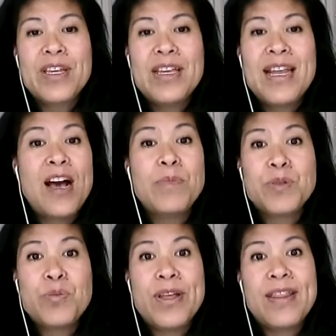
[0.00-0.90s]
it
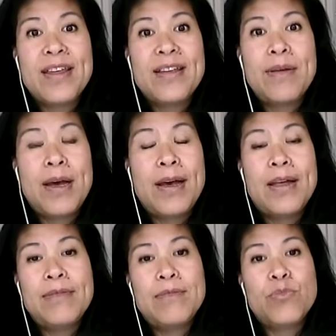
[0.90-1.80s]
helps with
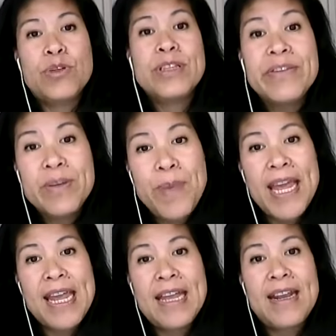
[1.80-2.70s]
relieving
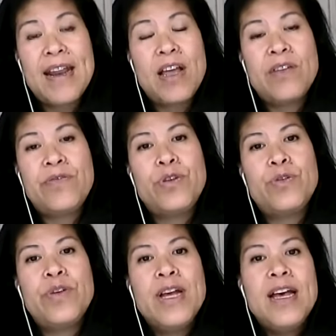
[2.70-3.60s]
pain, and if
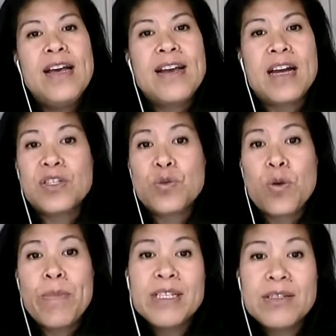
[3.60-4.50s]
you've got
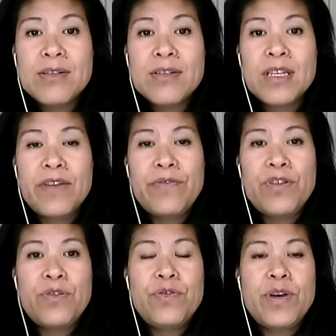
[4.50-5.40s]
sore muscles, if
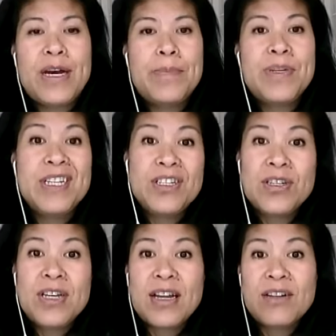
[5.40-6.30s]
you've
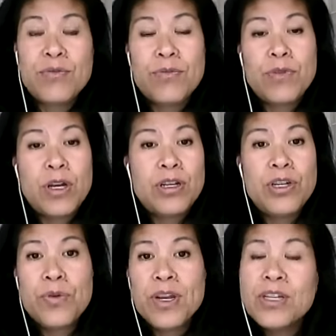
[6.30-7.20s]
potentially gotten a
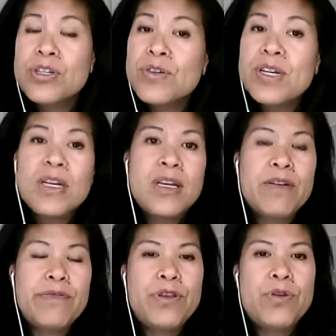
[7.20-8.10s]
newer injury,
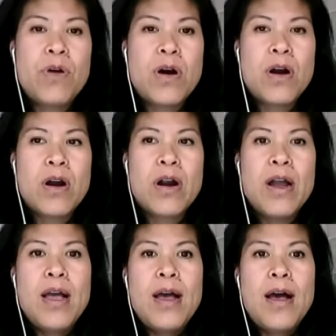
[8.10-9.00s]
if you are
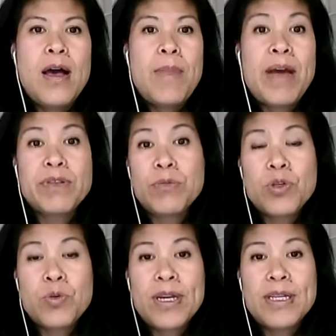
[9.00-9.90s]
have some
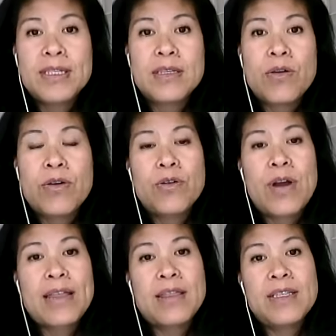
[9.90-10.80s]
joints or
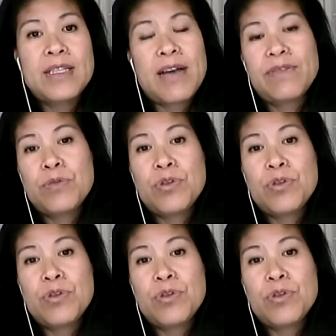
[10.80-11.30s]
your athletes have some